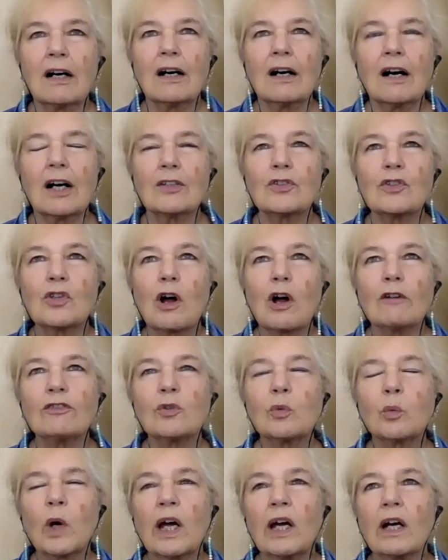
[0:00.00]
a
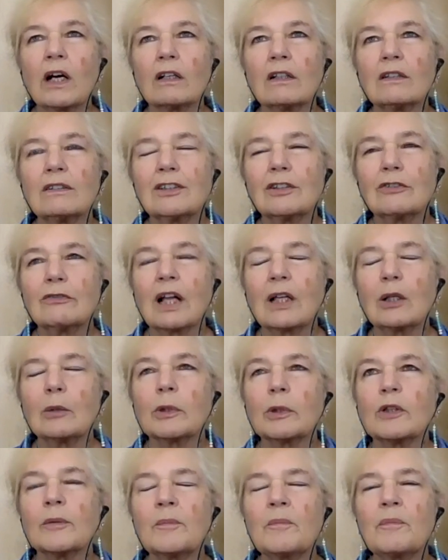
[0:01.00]
software
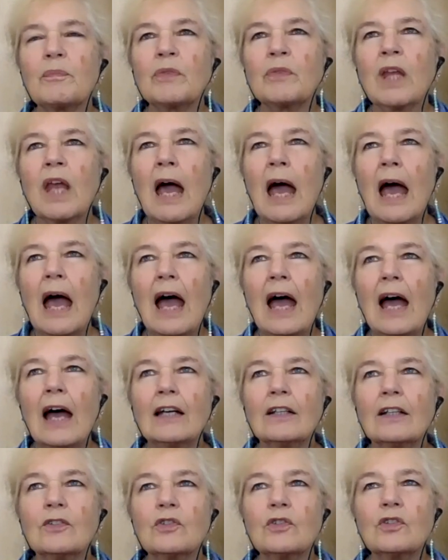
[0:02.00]
developer
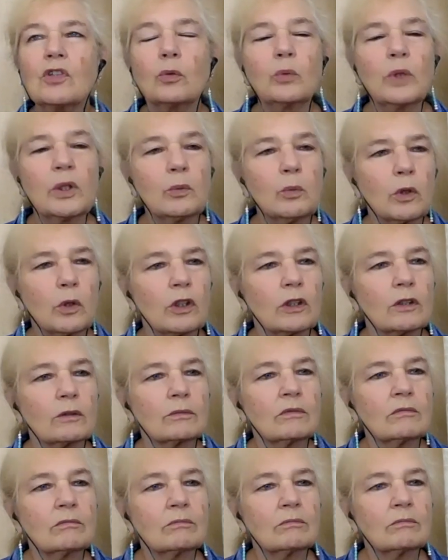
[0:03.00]
and so we were
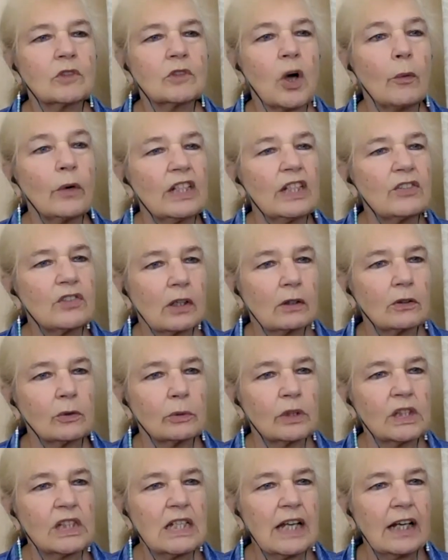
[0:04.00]
going to sell to a
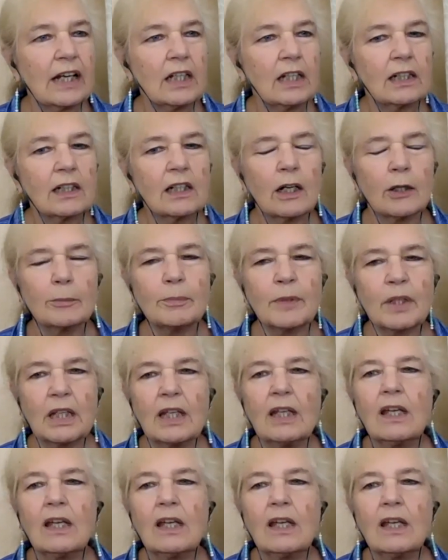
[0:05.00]
canadian company